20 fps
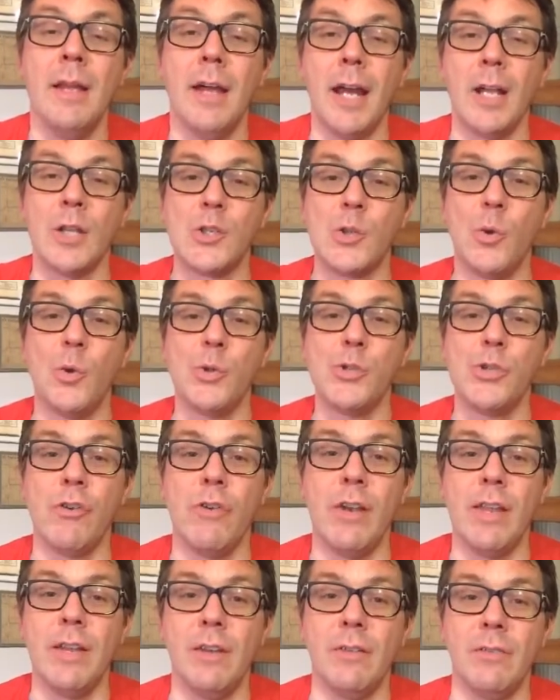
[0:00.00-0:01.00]
and it's also
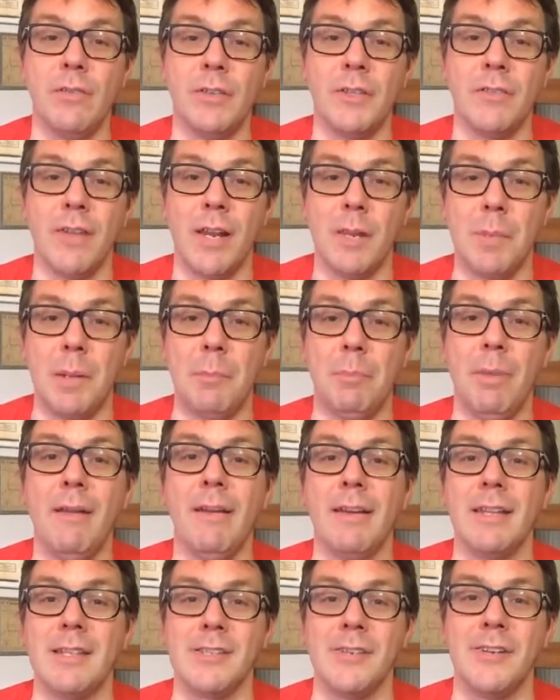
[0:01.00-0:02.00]
really good for developing
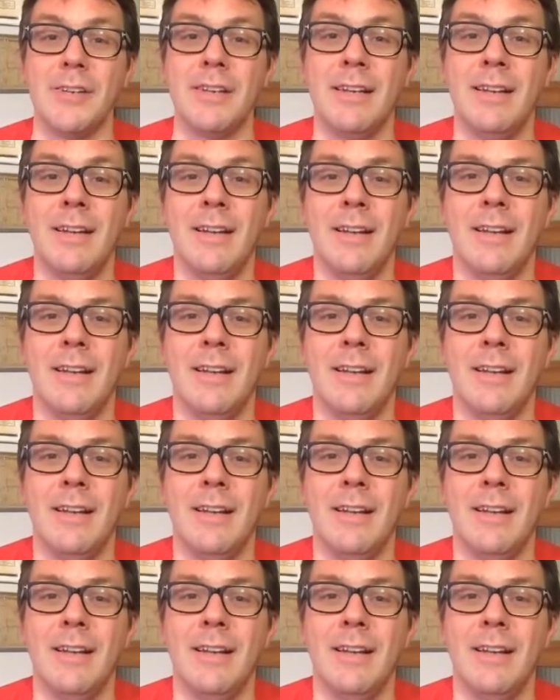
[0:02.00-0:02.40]
plugins on,